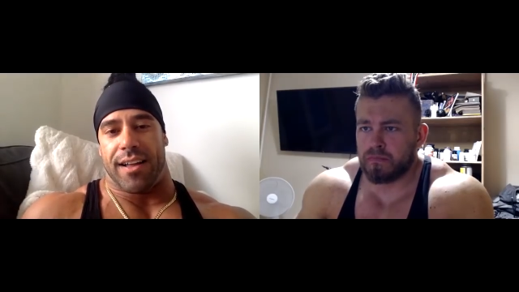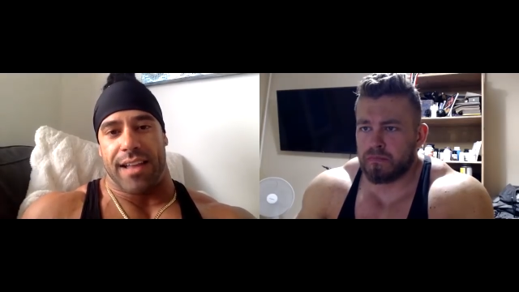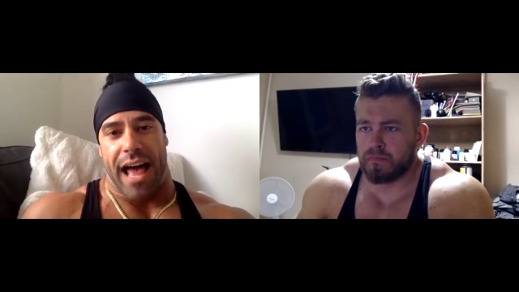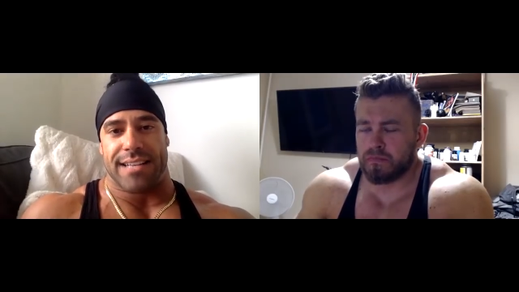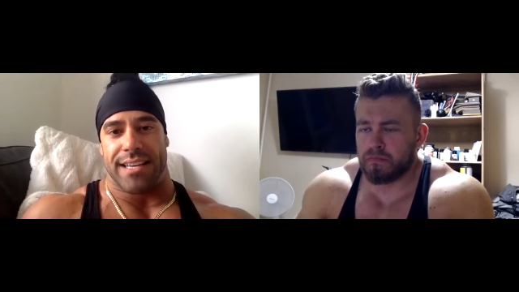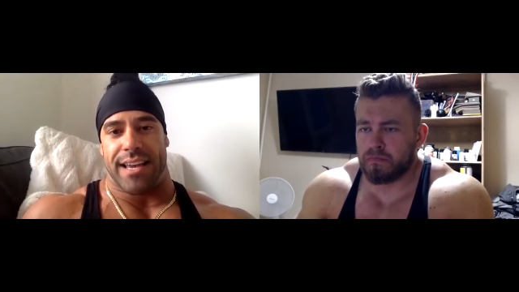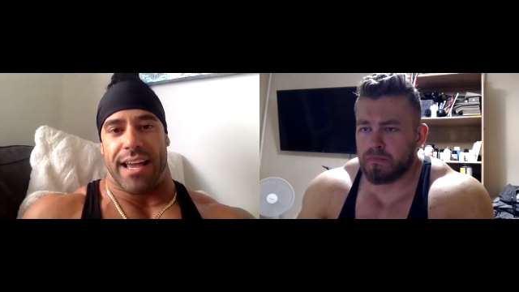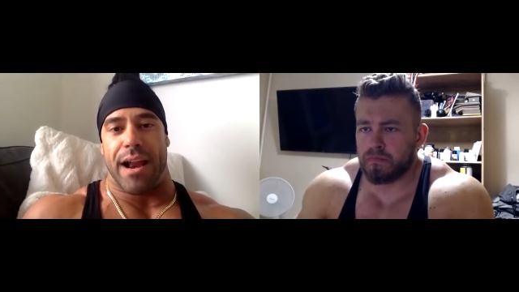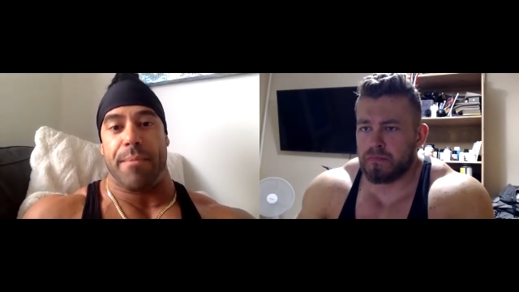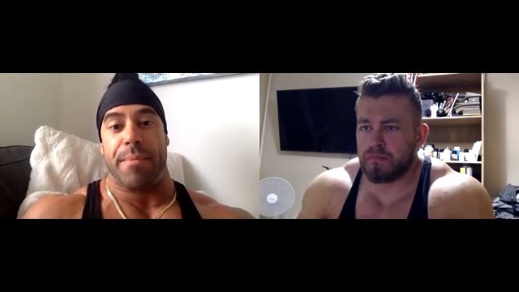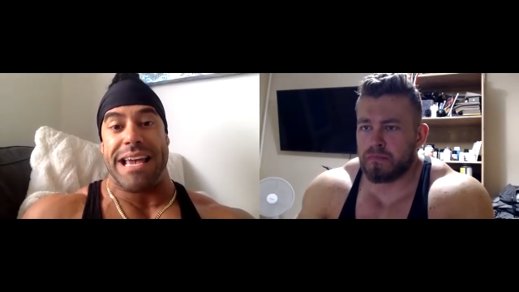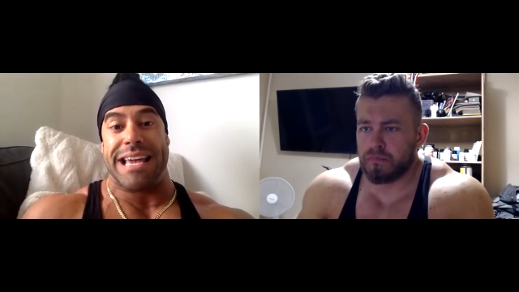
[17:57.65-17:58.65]
Speaker 1: classic
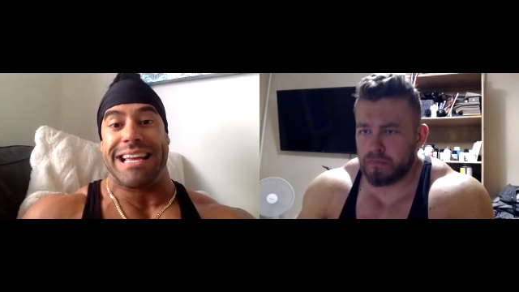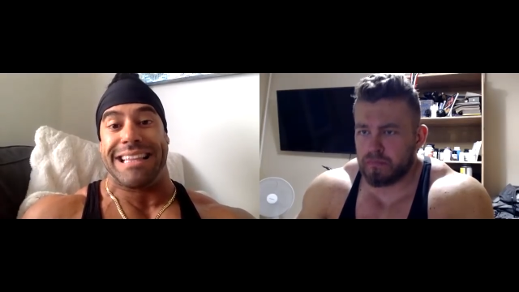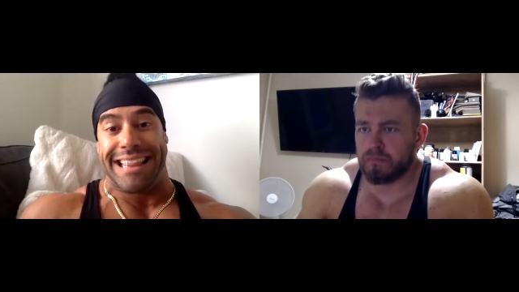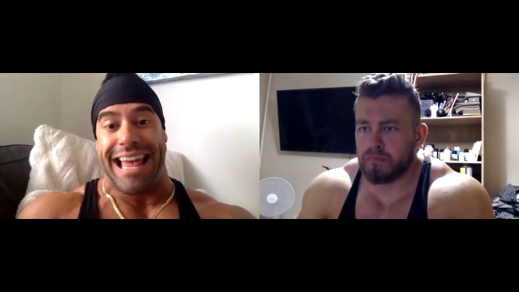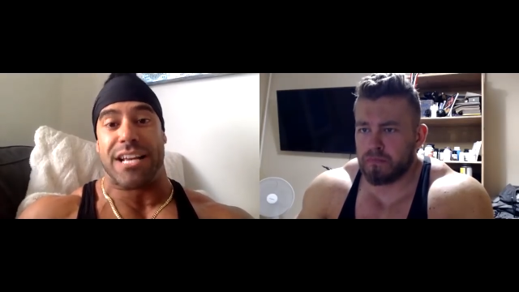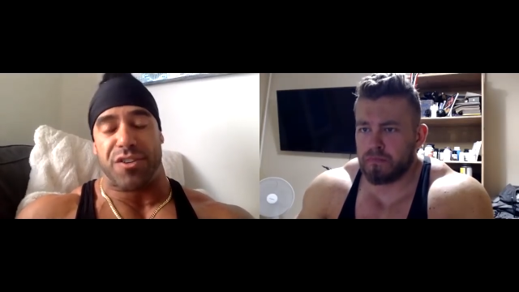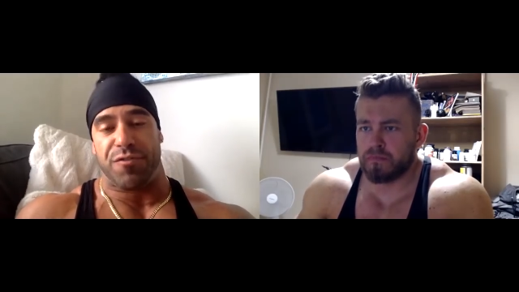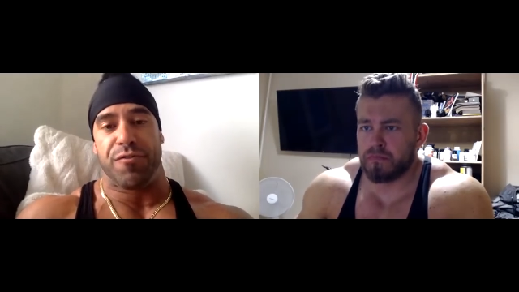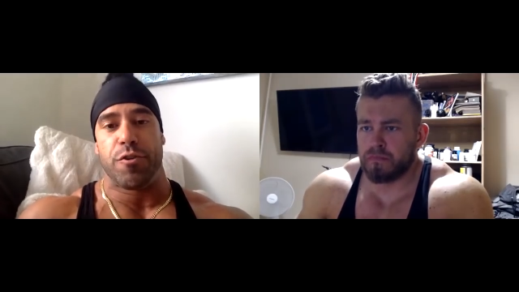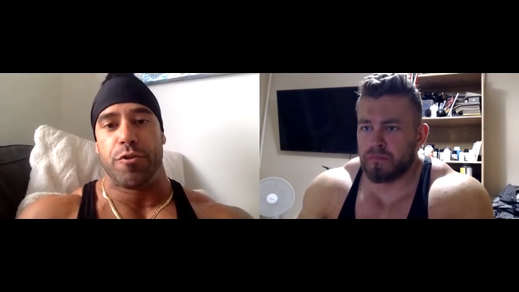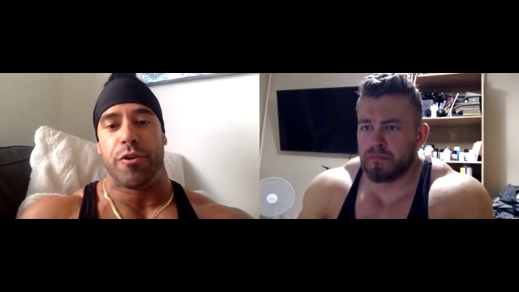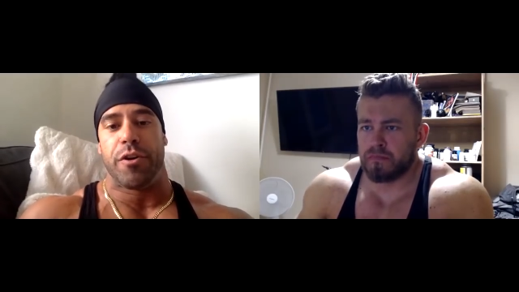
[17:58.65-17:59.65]
and I'm eating less
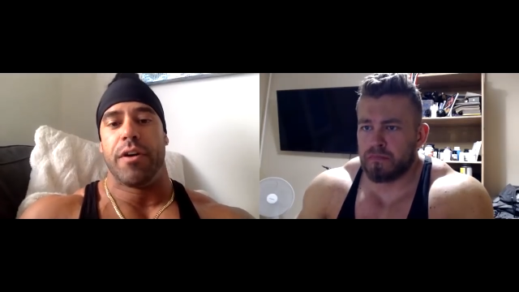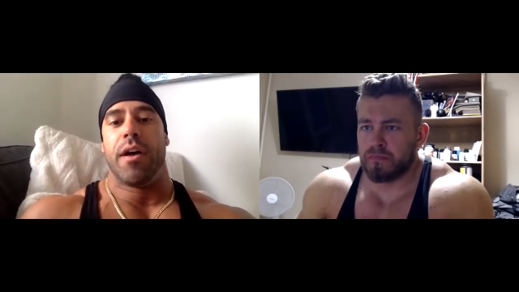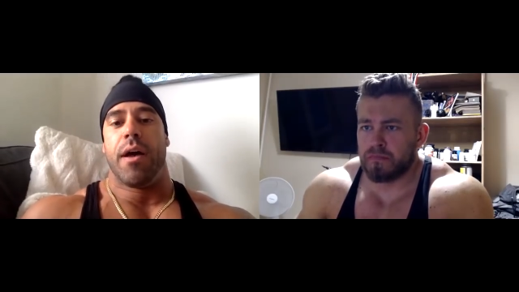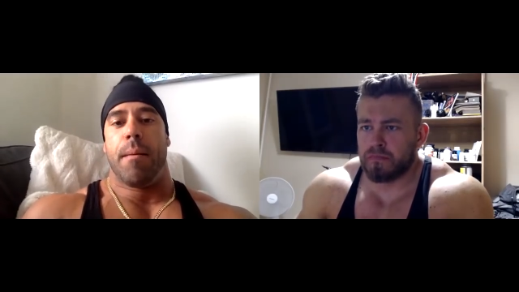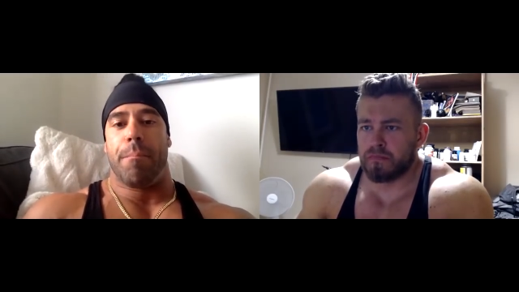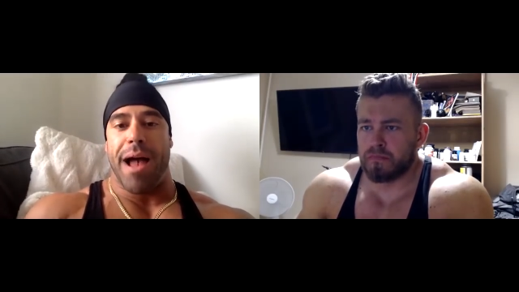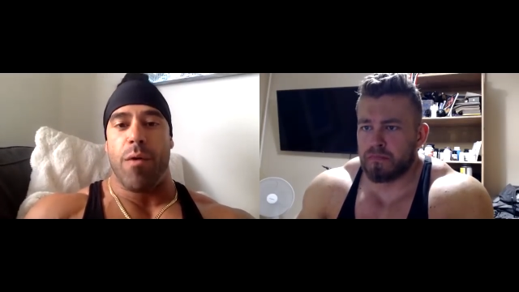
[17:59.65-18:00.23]
food, my